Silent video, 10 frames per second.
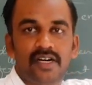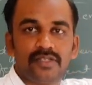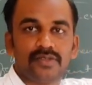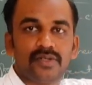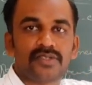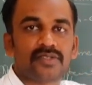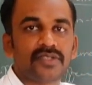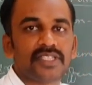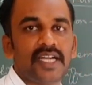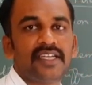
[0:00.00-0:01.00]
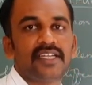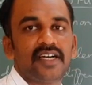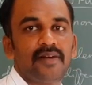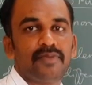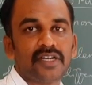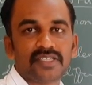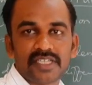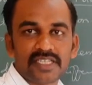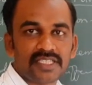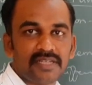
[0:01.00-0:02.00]
On those two set, a
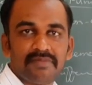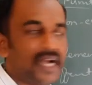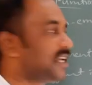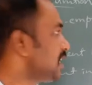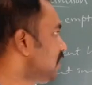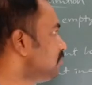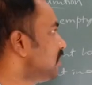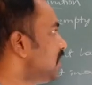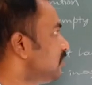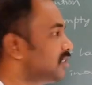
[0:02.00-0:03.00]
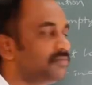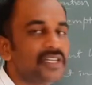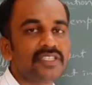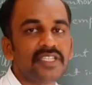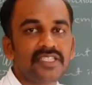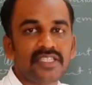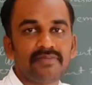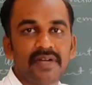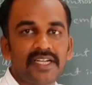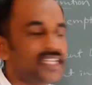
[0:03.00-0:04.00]
function is defined here. How the function is
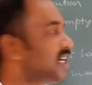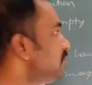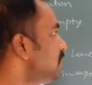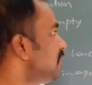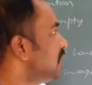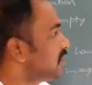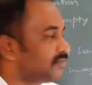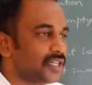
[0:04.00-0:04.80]
defined here?